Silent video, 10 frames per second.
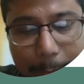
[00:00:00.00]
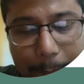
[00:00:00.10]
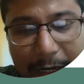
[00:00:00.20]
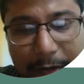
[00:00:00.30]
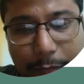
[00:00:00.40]

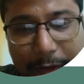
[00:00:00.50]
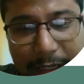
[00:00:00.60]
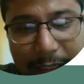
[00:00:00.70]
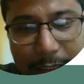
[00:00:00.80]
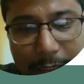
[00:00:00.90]
But
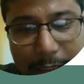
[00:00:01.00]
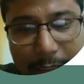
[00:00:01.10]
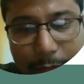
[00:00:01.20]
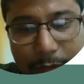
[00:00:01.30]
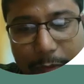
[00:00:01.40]
when
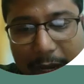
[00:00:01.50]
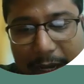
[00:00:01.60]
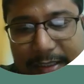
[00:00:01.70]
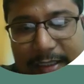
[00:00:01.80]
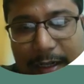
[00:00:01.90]
you
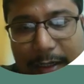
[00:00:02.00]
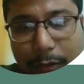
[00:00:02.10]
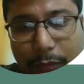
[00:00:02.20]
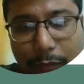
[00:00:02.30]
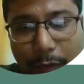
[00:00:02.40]
ask her
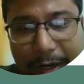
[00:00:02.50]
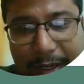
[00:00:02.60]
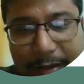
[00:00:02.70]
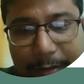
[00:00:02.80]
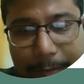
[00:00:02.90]
to
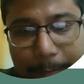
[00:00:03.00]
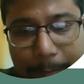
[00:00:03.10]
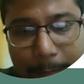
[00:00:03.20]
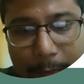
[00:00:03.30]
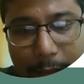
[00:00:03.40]
void,
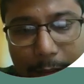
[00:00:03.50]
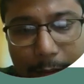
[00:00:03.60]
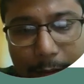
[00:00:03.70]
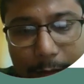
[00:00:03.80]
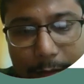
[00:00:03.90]

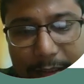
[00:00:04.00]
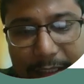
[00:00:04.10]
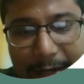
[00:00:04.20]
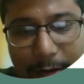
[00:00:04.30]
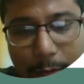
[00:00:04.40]

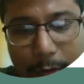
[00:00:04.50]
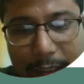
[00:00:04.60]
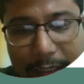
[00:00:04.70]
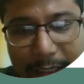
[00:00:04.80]
then only